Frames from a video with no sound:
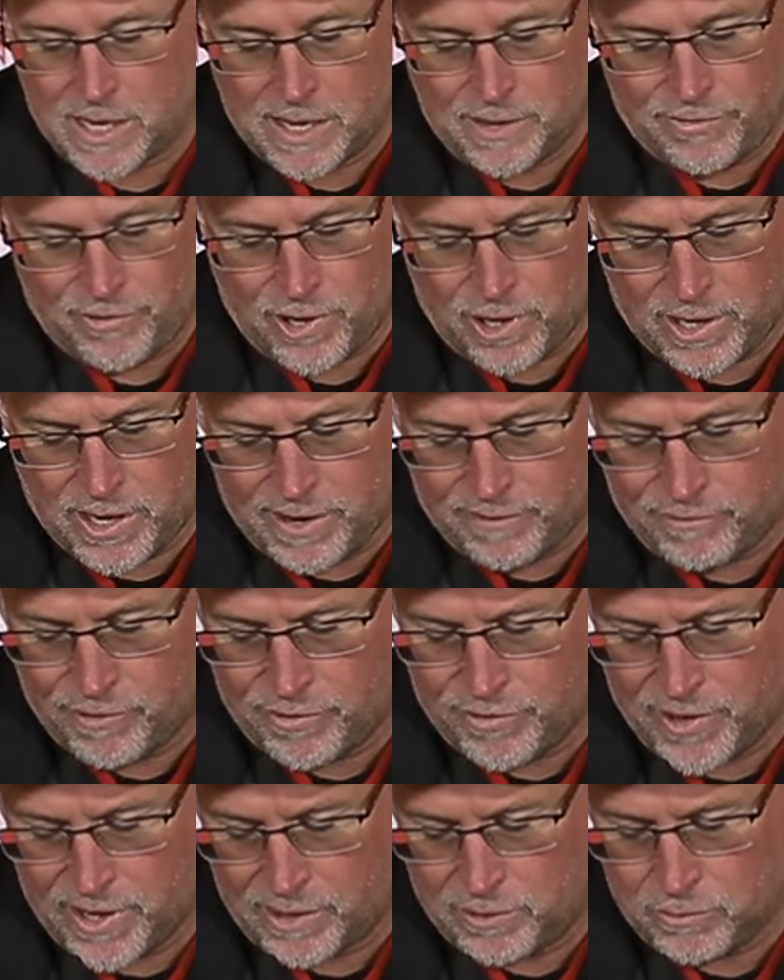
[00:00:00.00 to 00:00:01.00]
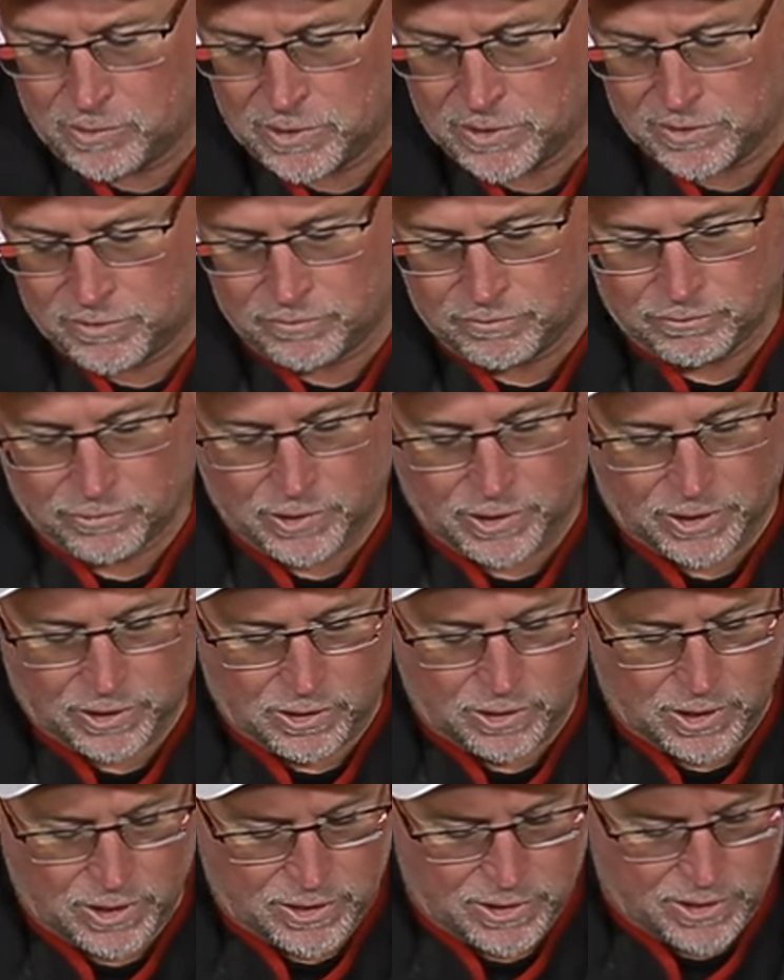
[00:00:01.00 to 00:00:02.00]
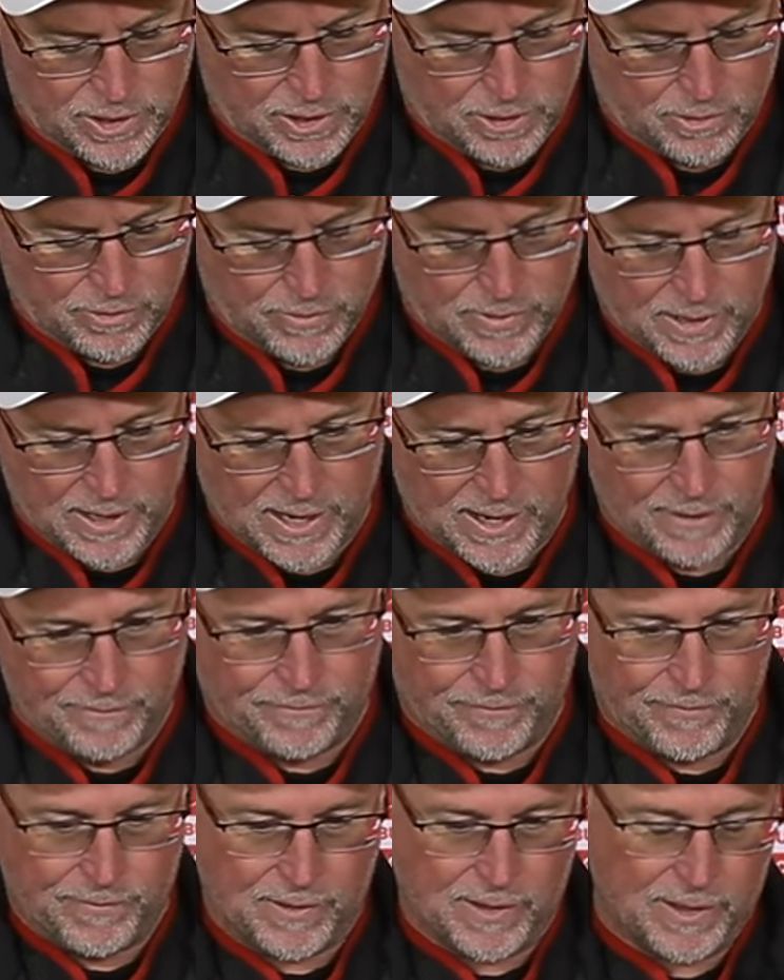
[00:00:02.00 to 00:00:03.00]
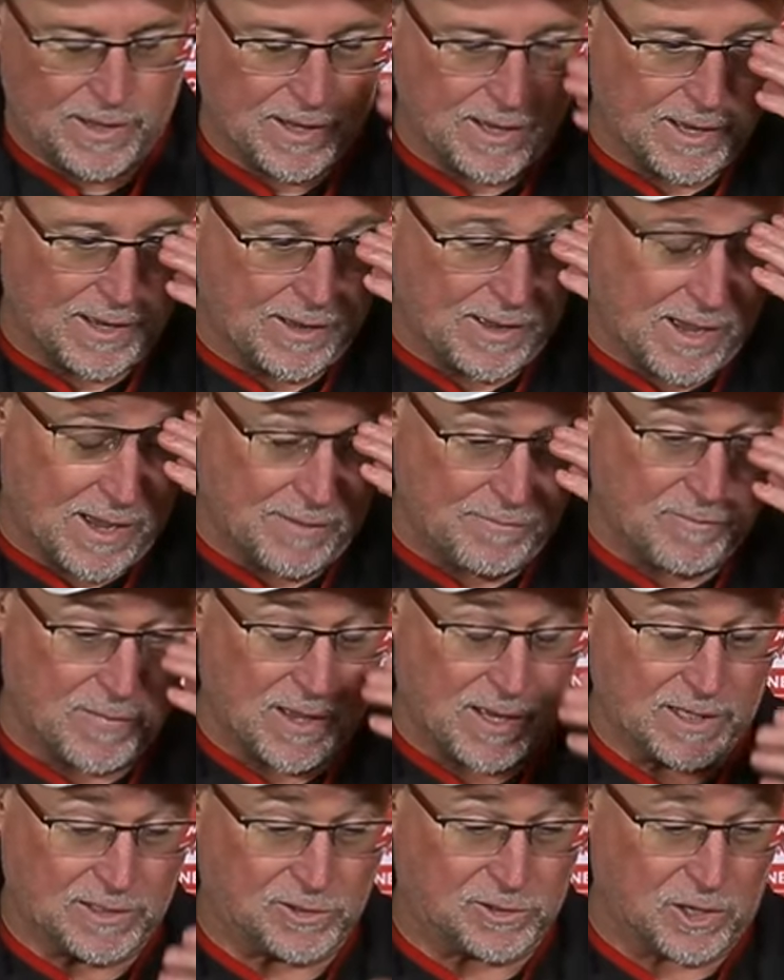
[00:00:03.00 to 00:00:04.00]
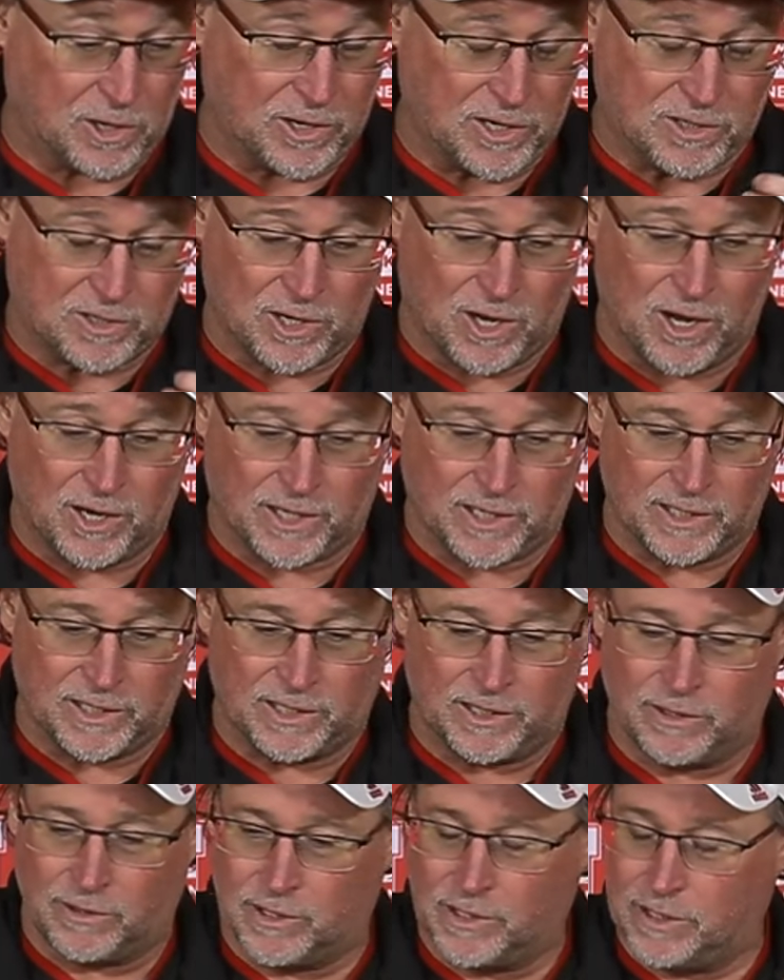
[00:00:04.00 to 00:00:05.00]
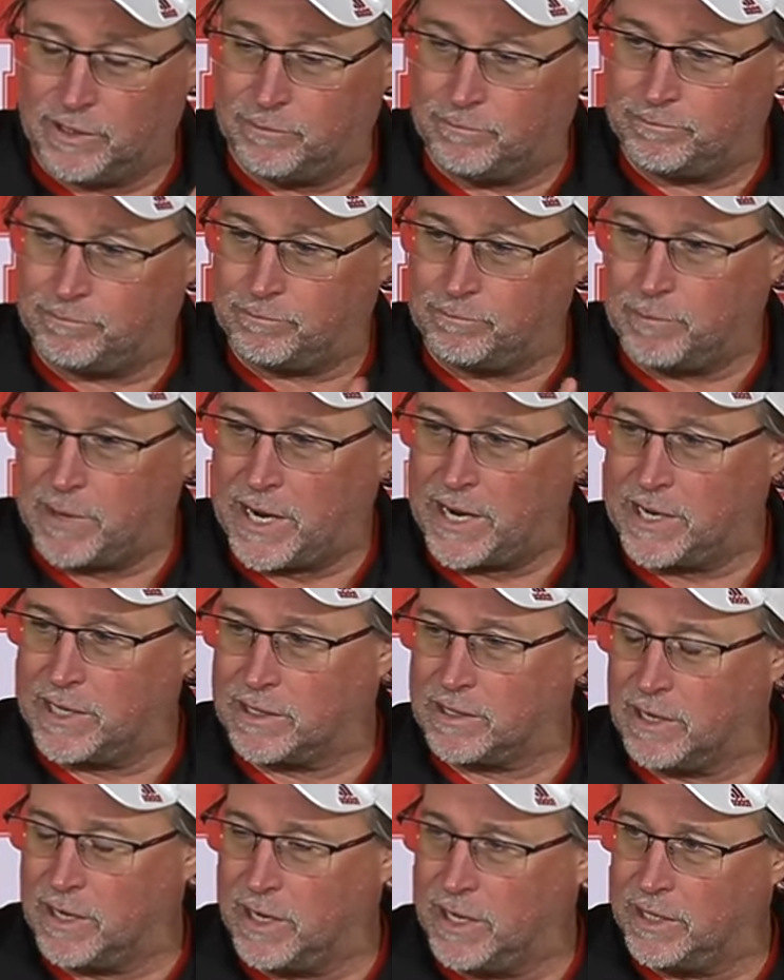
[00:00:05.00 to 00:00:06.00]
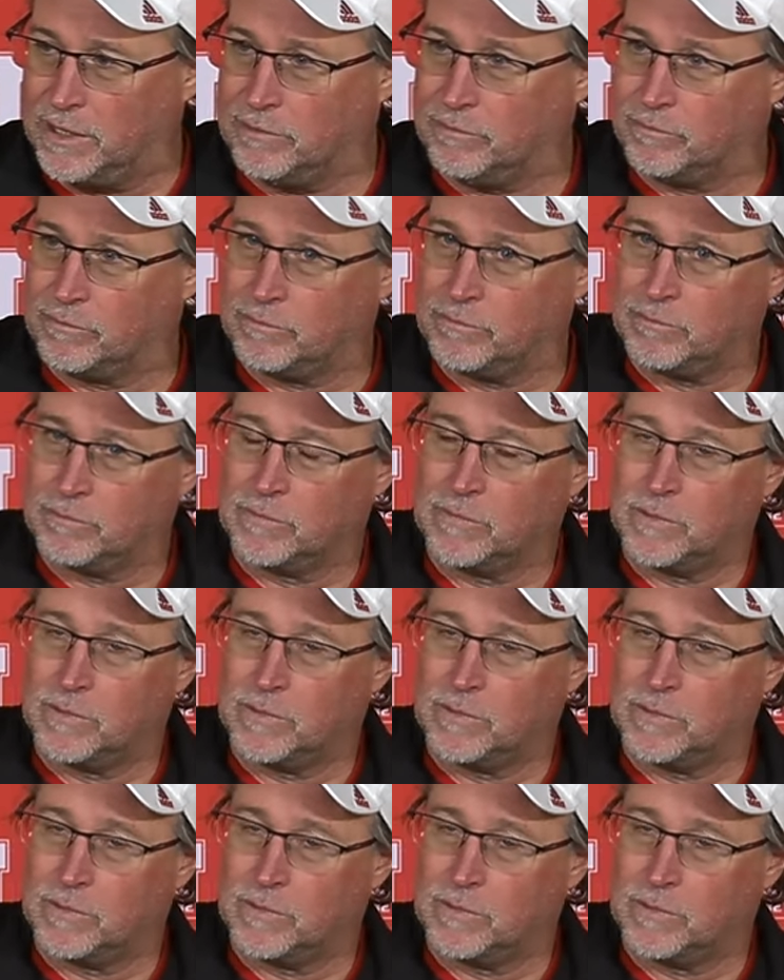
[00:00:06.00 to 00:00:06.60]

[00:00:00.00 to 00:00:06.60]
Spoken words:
I thought everything was really good. You know, I started talking into the mic on